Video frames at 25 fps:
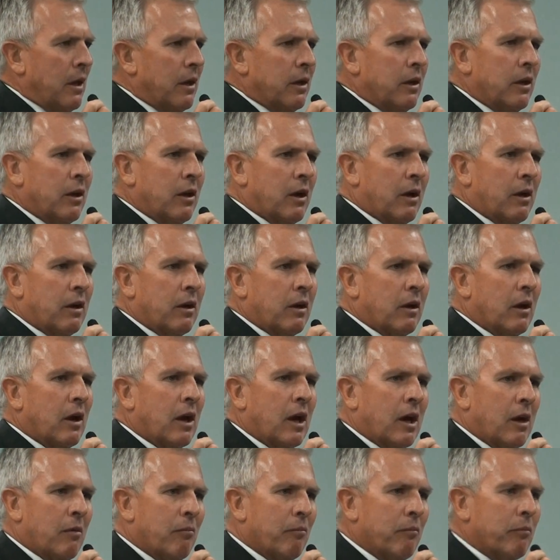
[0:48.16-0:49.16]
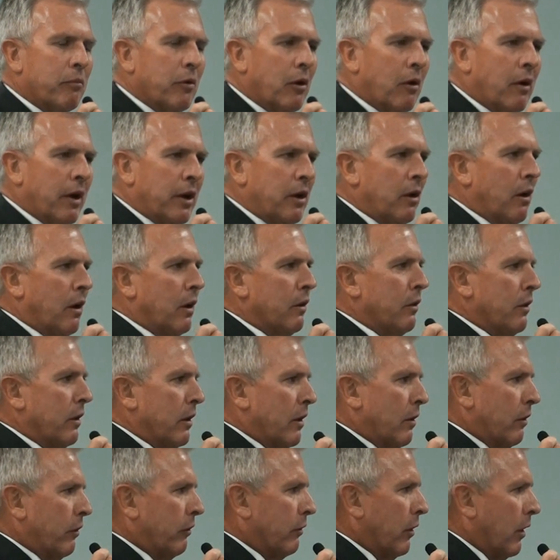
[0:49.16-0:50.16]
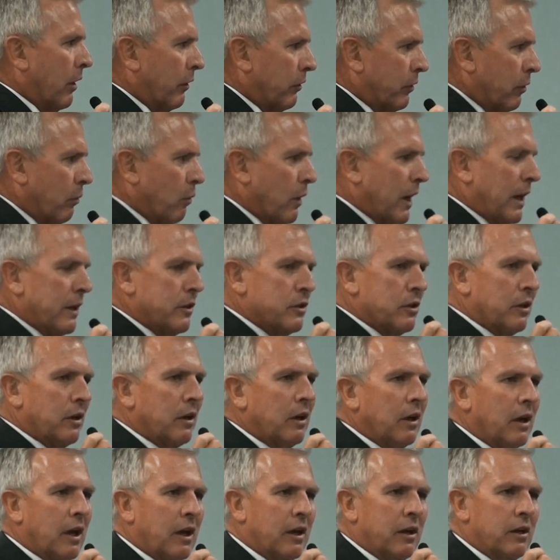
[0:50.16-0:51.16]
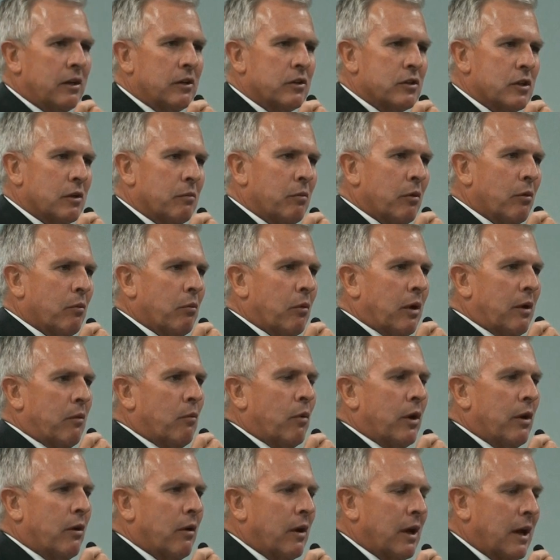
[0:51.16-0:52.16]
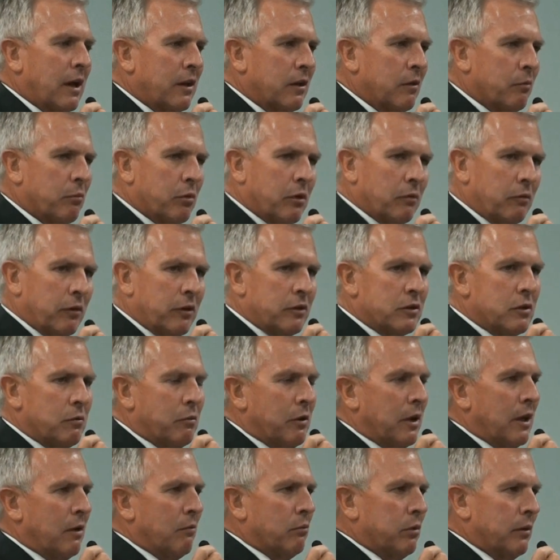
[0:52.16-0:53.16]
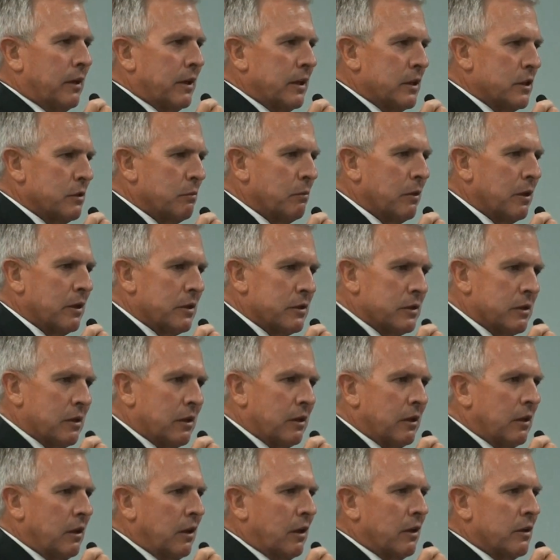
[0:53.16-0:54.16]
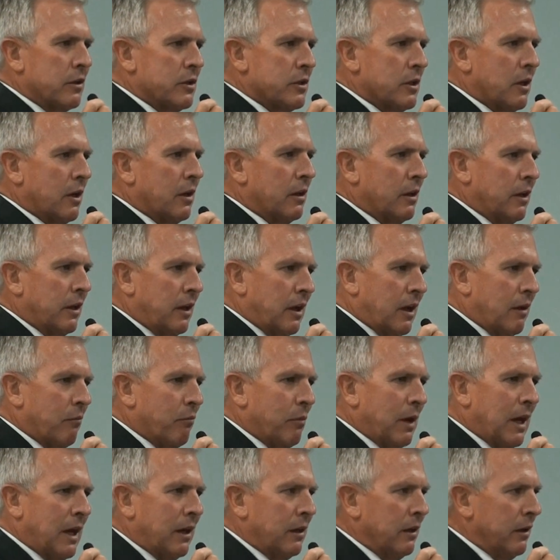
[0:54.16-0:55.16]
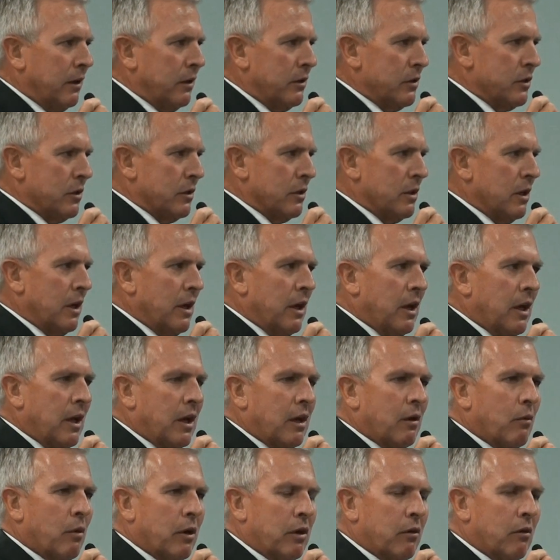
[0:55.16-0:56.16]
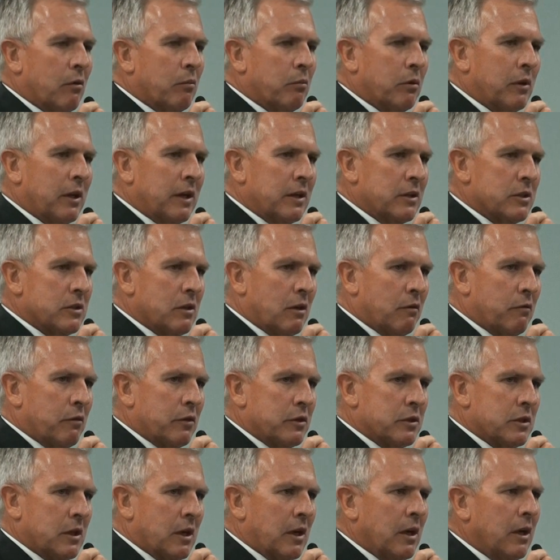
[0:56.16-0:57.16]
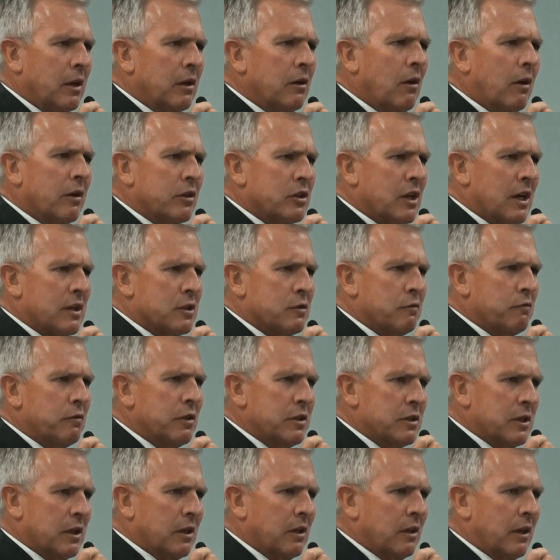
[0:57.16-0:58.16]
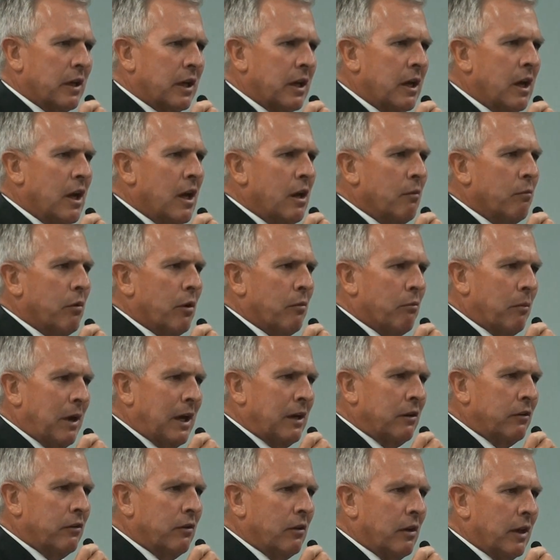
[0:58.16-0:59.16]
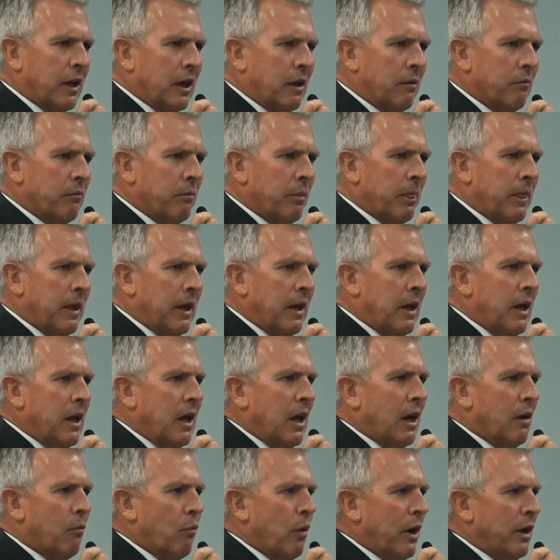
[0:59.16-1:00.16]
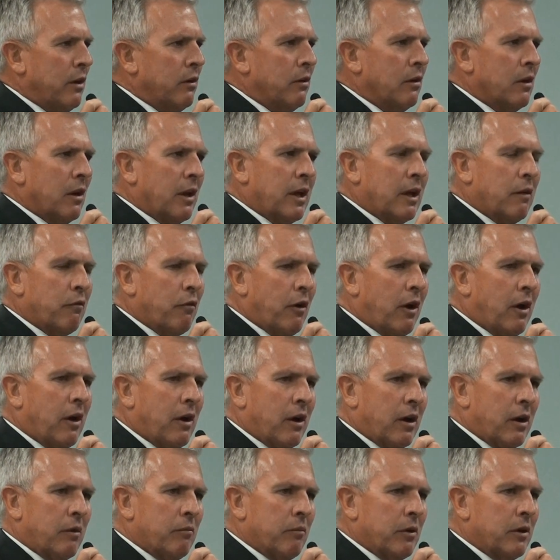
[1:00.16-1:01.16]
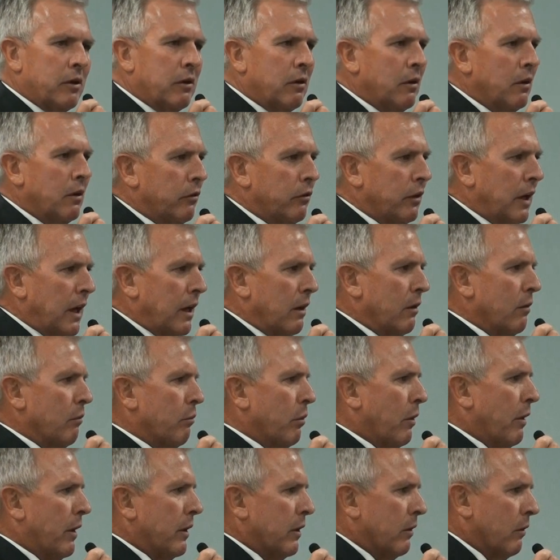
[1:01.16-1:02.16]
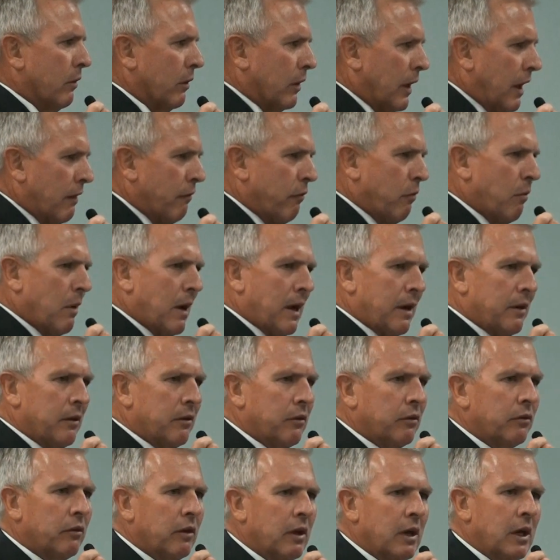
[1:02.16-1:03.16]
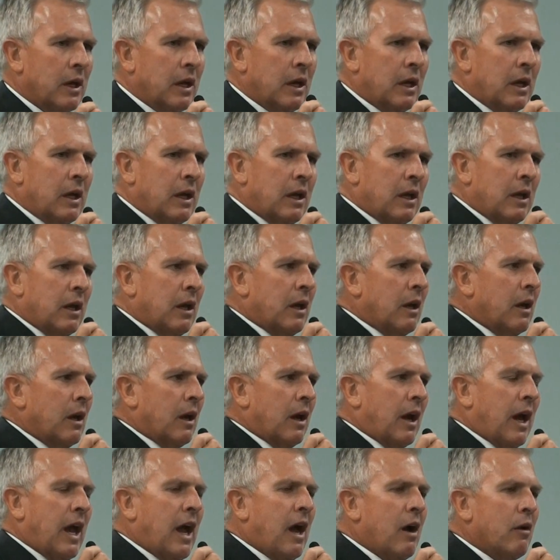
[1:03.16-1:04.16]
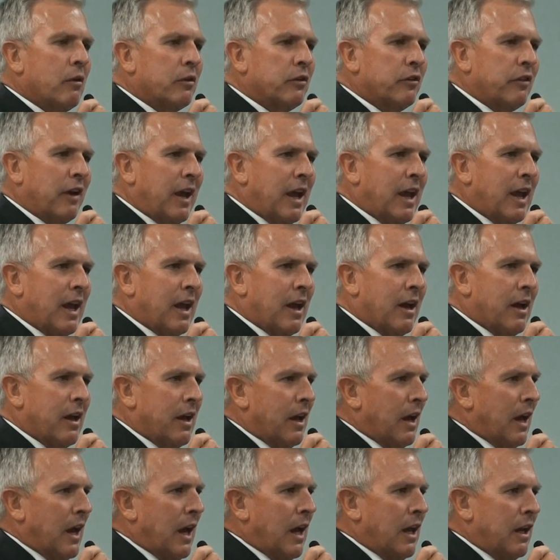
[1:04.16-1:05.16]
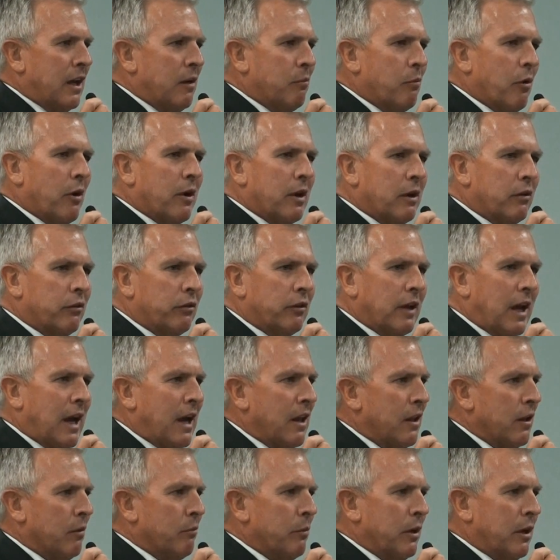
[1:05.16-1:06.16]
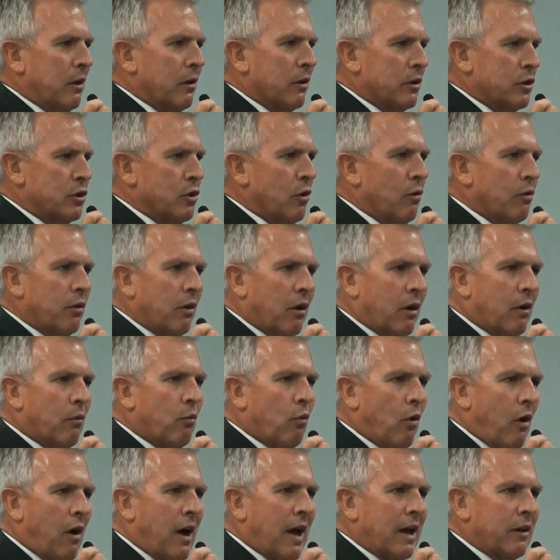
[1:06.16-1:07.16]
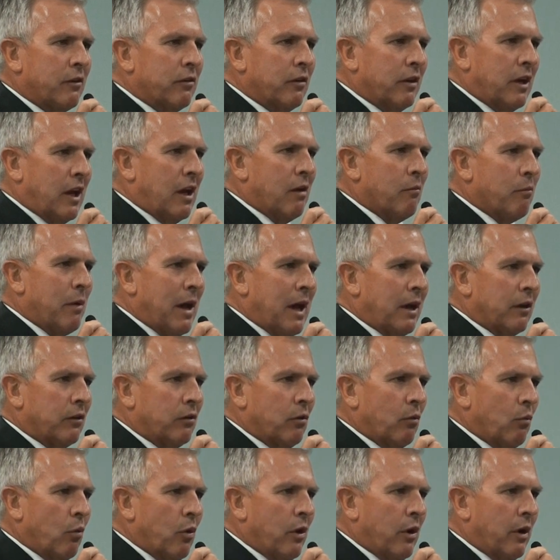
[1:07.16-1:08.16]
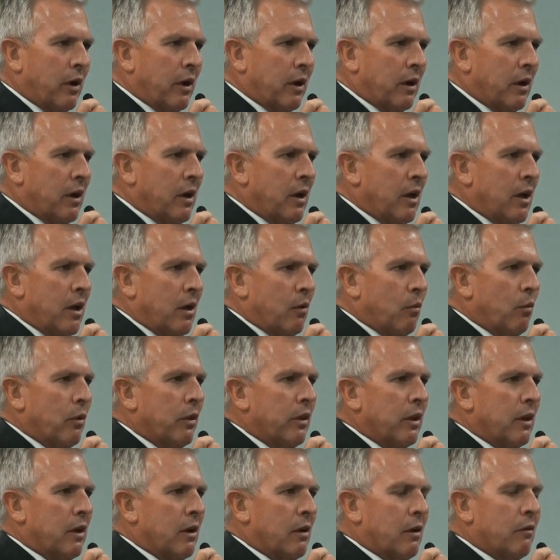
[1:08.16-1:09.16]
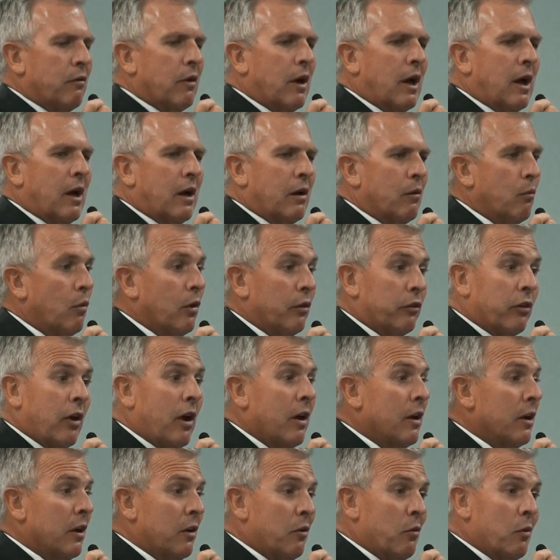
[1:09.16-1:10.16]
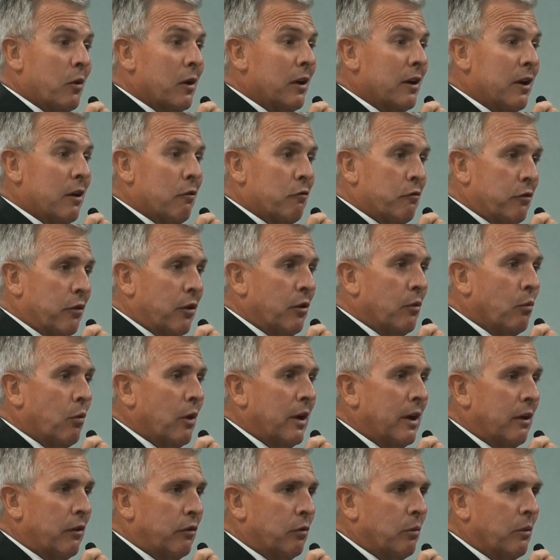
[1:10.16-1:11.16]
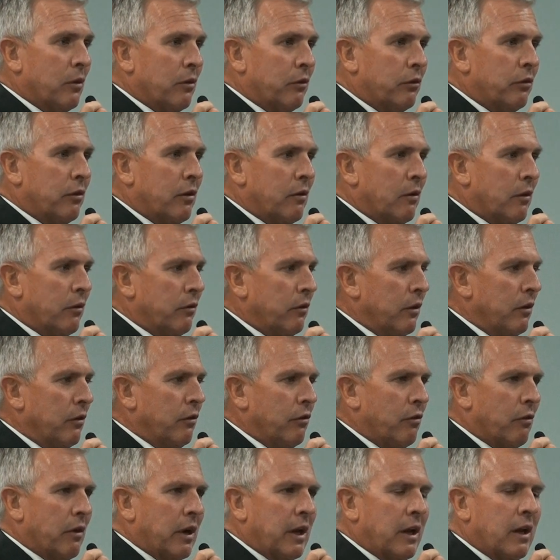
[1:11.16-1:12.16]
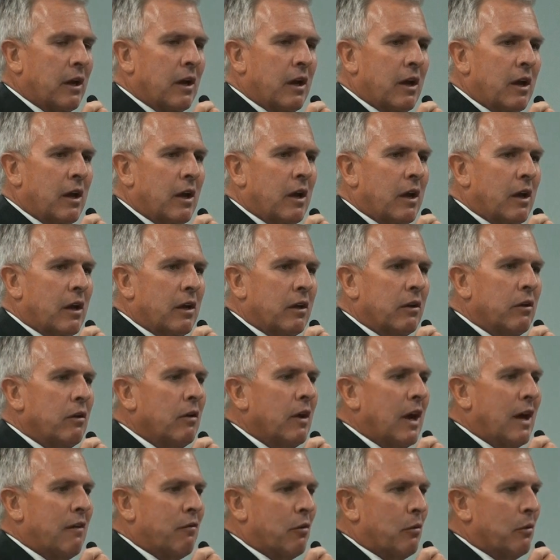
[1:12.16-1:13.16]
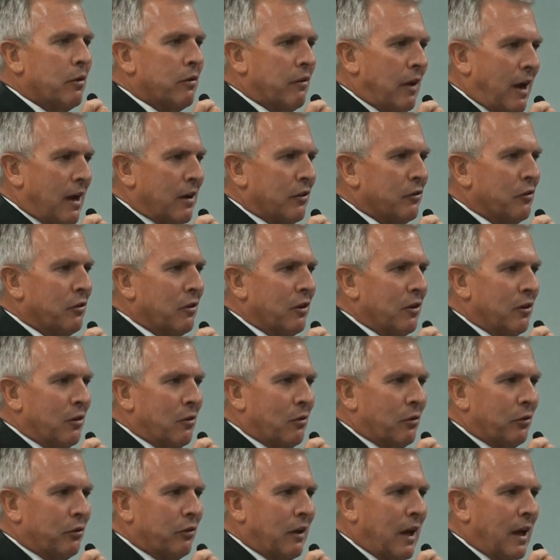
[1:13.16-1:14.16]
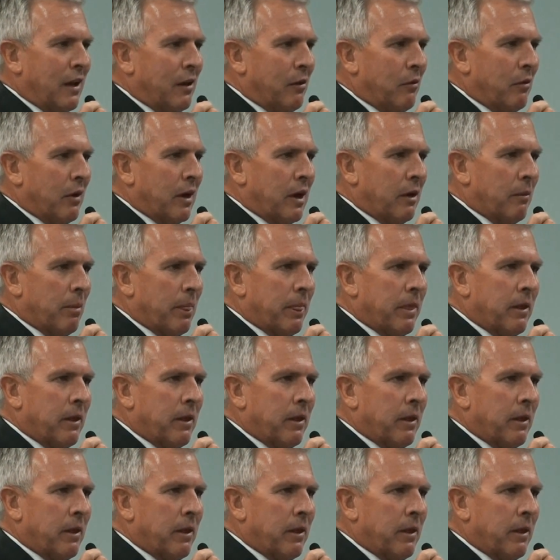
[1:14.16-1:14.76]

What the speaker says: You know, I know that there's lots of ways you can get injured, but when I had the privilege of being police minister, that you can certainly get badly injured when you're a police officer, not just physically, but mentally. And when you leave home and say goodbye to your loved ones, how dare anybody say that because you're not right to get back to work within what's only really a few weeks with a serious injury, you have a reduction in your salary.